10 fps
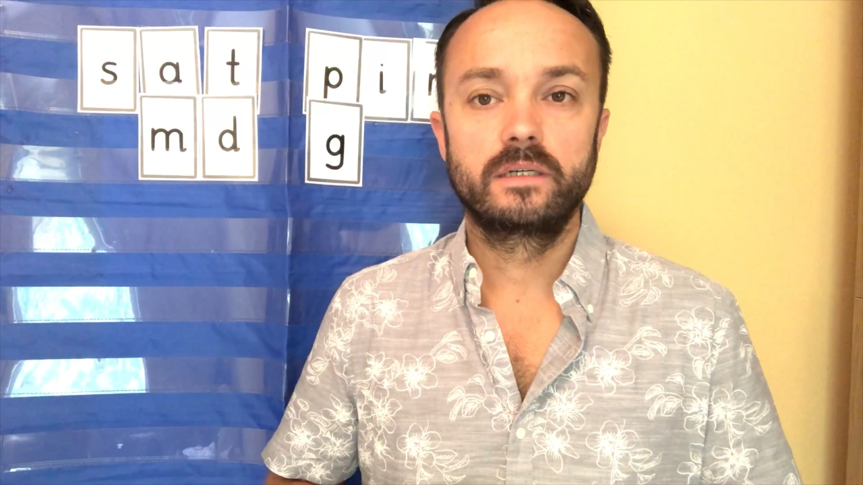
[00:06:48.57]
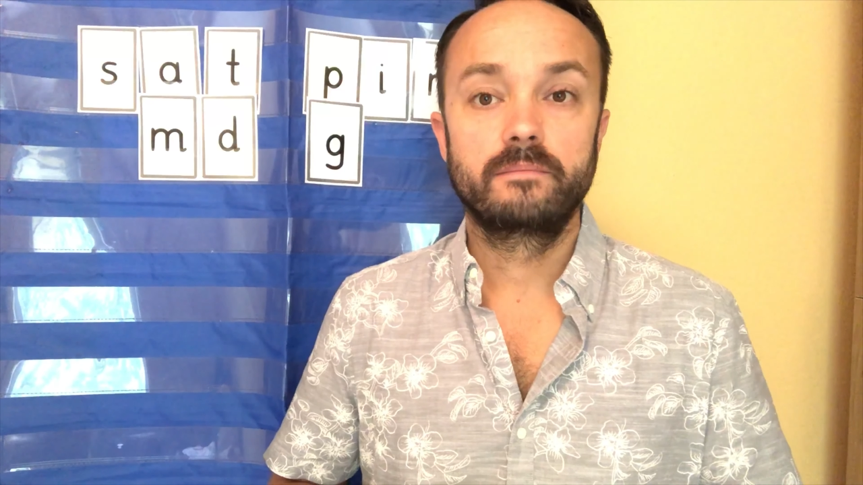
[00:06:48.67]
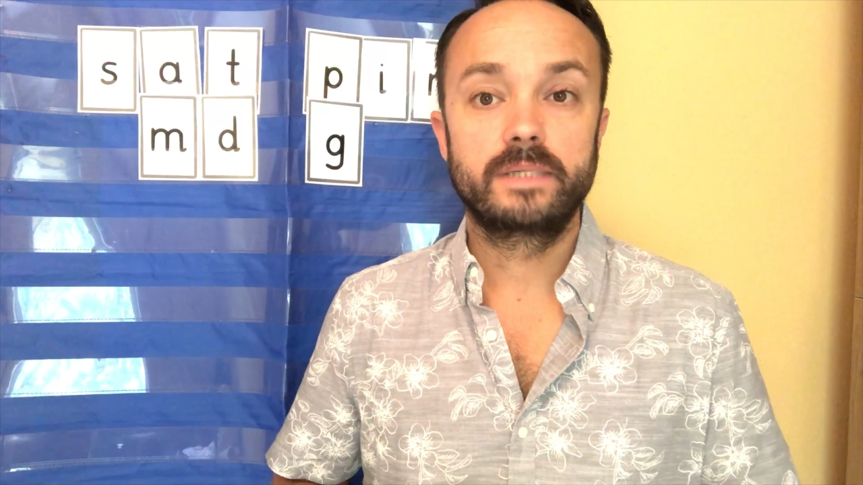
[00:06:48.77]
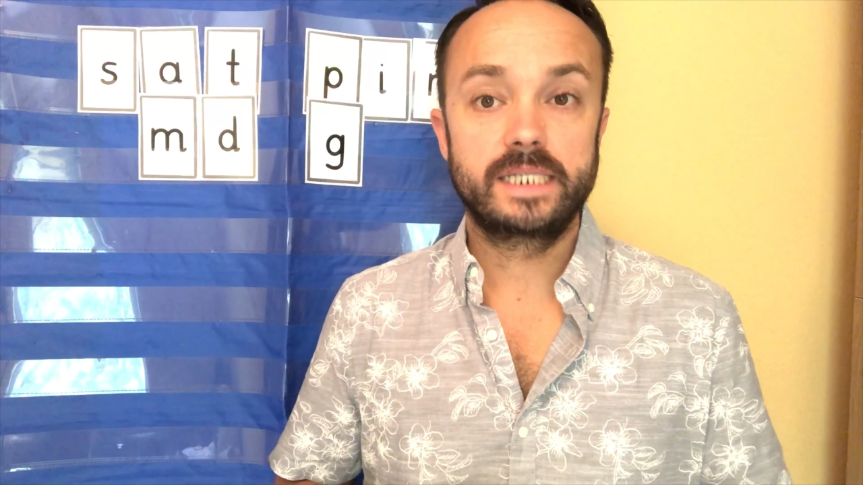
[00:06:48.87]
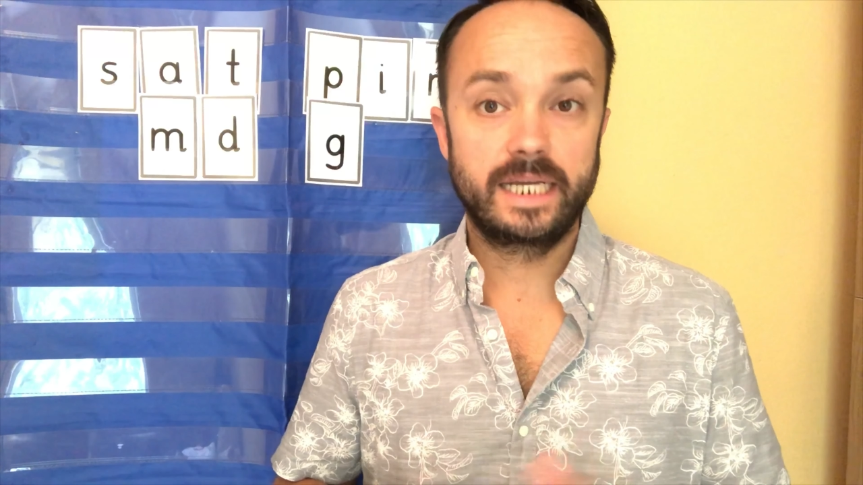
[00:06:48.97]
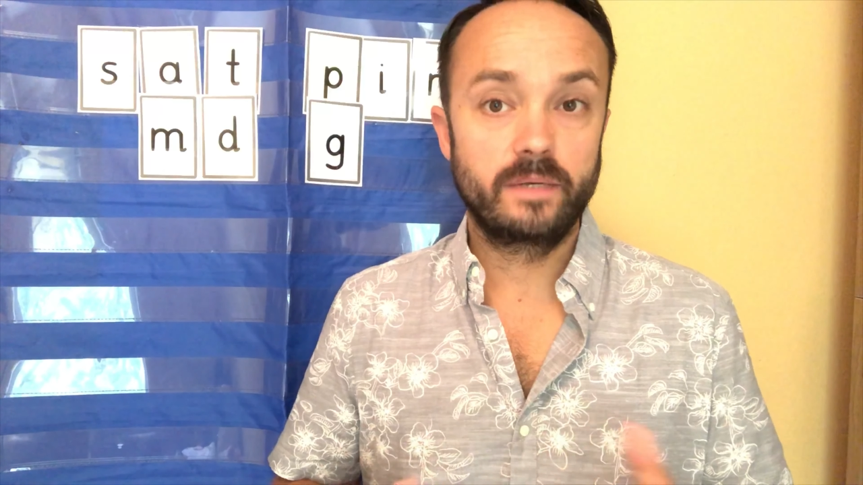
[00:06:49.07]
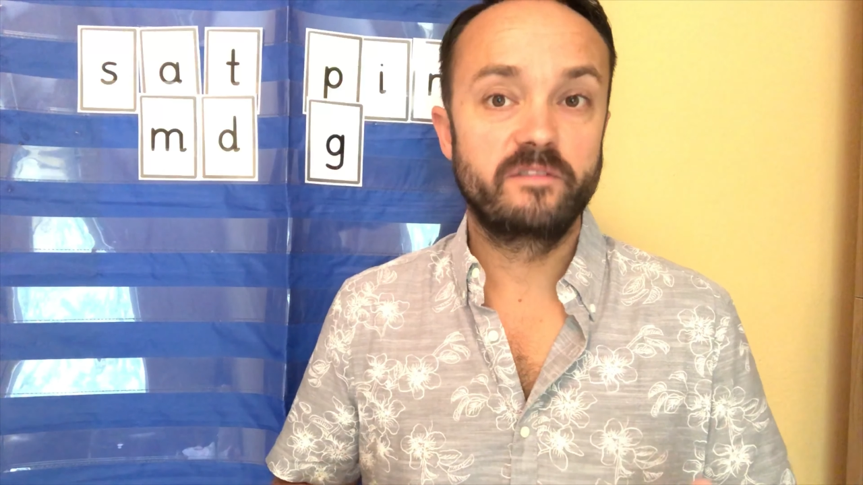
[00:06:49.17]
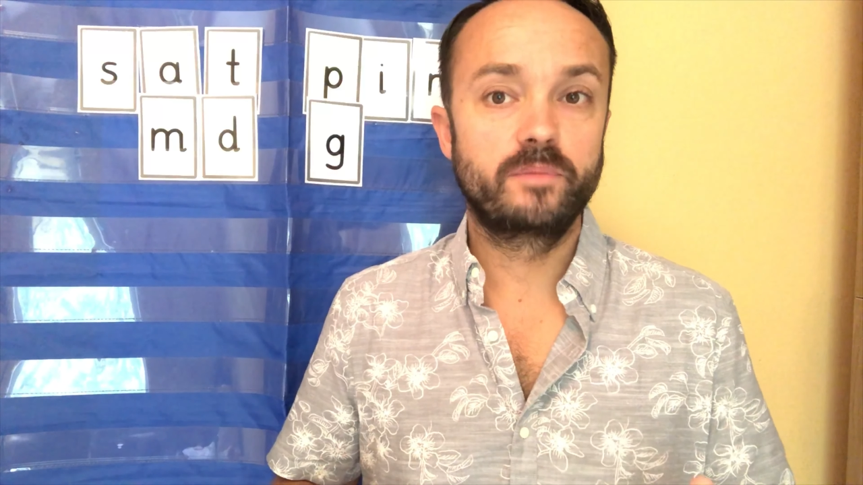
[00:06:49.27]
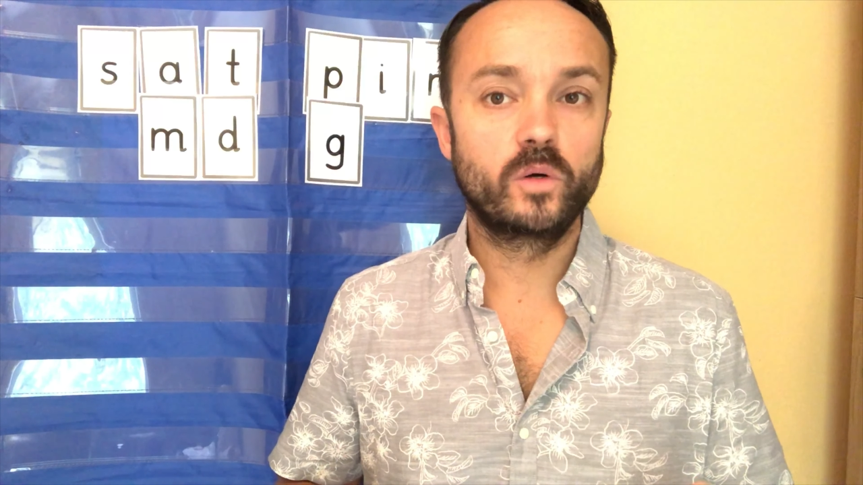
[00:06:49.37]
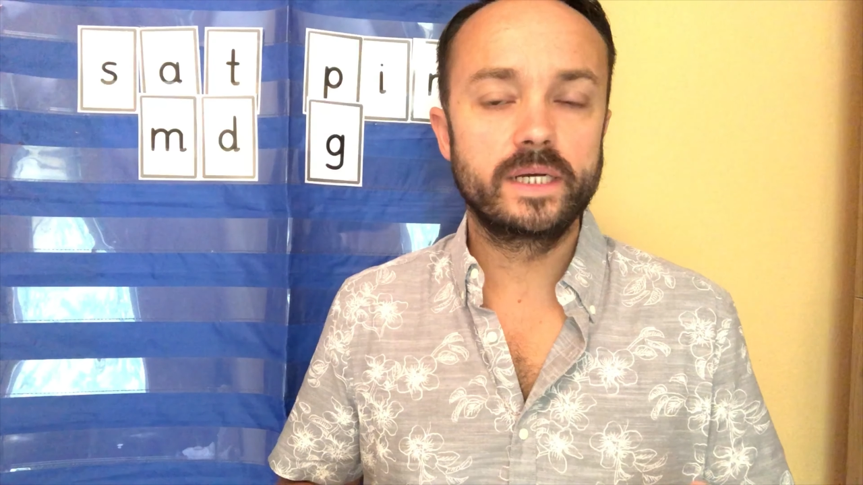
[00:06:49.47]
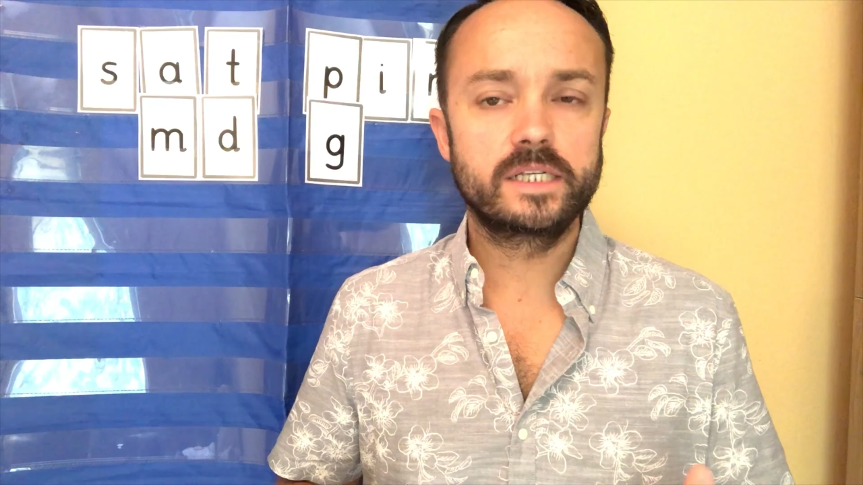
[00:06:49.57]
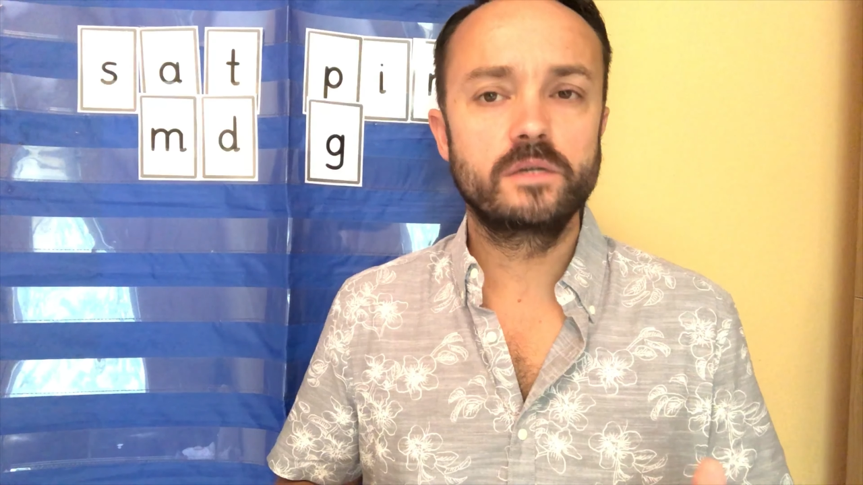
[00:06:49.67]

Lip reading: particularly with boys who